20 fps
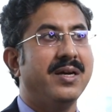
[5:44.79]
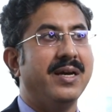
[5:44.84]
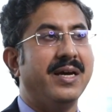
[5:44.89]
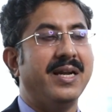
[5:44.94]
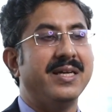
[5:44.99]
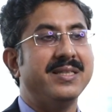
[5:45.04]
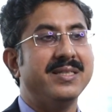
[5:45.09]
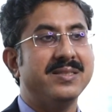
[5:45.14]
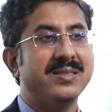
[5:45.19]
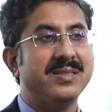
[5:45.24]

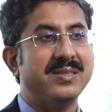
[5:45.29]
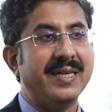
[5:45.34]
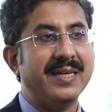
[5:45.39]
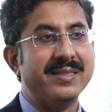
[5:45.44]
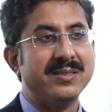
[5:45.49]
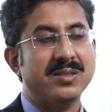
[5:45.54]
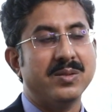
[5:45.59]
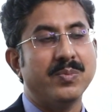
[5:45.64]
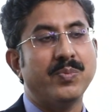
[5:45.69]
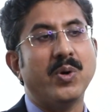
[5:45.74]
and I think
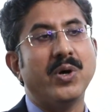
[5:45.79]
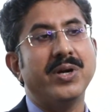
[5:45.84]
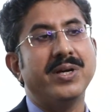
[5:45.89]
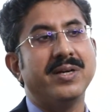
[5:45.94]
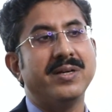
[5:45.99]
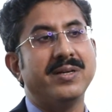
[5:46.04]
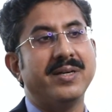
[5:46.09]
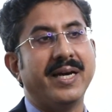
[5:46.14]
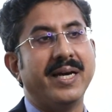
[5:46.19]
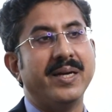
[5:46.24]
that's the point
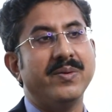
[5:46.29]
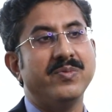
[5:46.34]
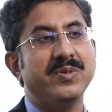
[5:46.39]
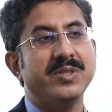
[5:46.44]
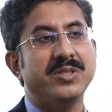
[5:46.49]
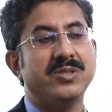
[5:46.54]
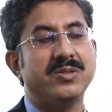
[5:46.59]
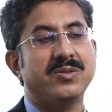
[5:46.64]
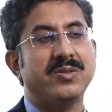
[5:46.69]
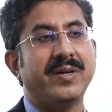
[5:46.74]
in time
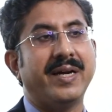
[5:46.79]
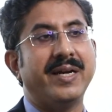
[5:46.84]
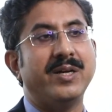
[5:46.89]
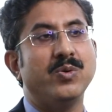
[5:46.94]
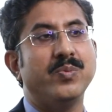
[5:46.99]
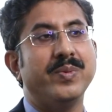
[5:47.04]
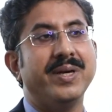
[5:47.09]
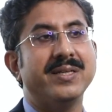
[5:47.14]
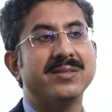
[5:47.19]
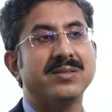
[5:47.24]
we try
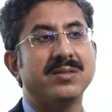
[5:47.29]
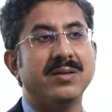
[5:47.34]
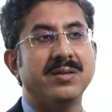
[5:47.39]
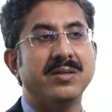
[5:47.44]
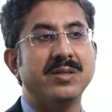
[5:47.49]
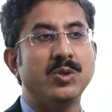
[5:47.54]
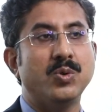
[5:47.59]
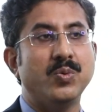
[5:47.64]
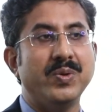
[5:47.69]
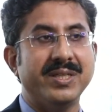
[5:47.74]
to make
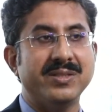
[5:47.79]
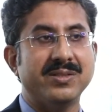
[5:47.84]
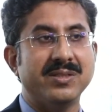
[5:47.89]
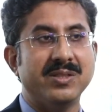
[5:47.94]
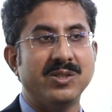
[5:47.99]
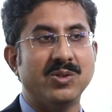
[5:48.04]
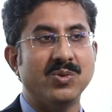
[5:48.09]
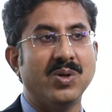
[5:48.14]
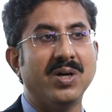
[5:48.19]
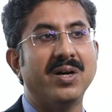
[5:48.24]
certain tweaks
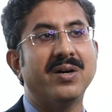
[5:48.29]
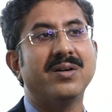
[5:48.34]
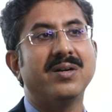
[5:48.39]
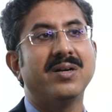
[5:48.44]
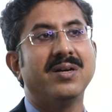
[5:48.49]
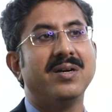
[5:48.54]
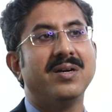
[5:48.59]
into our